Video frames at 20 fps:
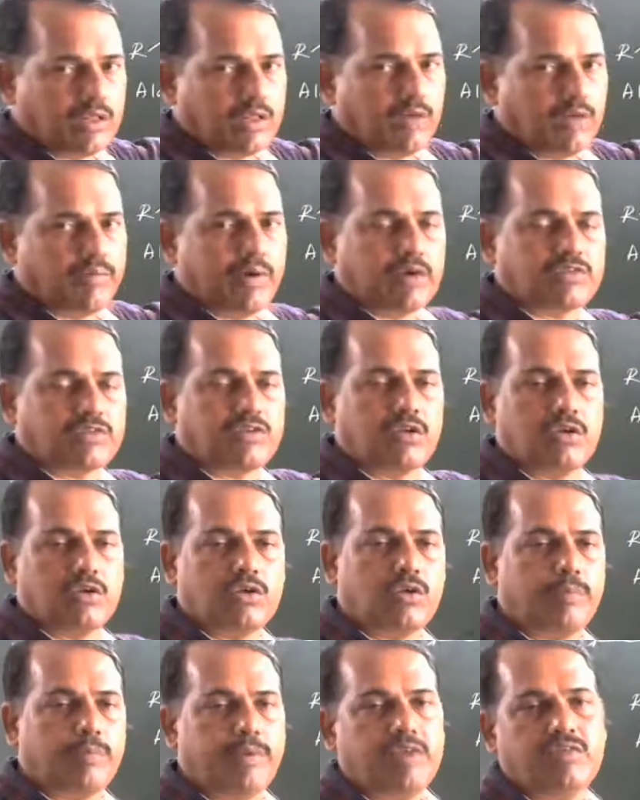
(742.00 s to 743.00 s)
the functional
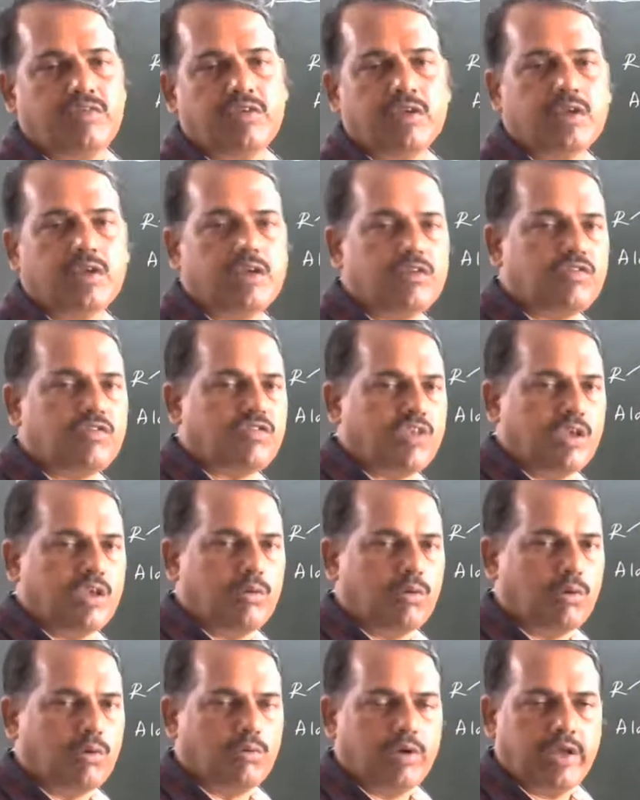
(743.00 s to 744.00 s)
group is
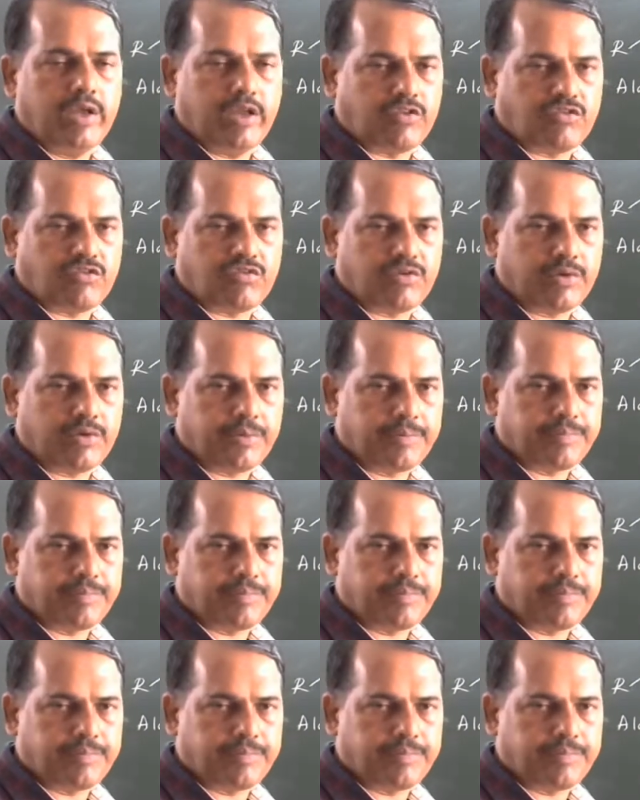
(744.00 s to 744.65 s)
COOH.